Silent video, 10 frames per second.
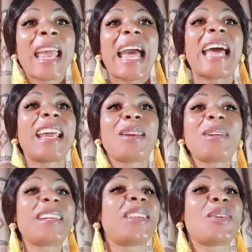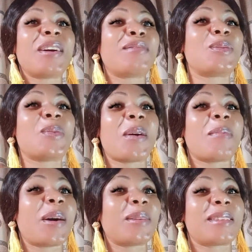And another thing you have to know
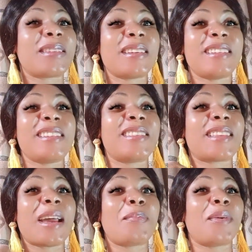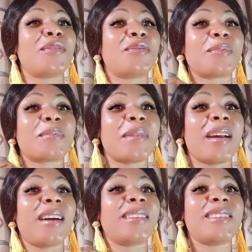about this type of
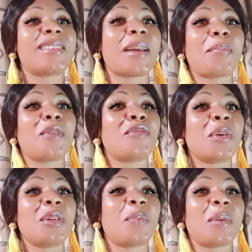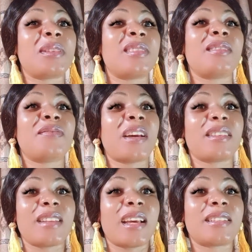honeypot is the
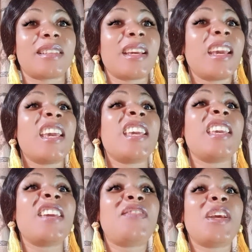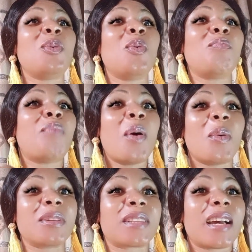fact that if they don't pour
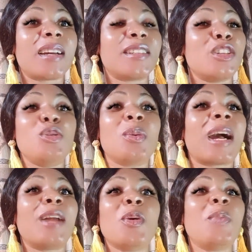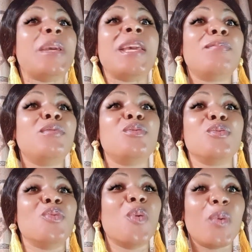water, you cannot be able
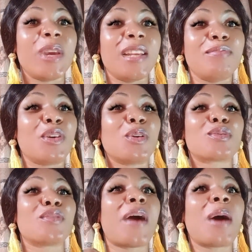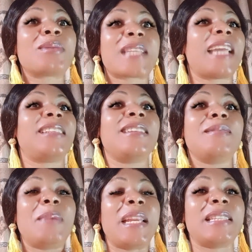to go in because of how tight
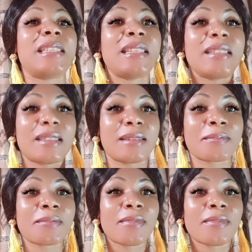the place is.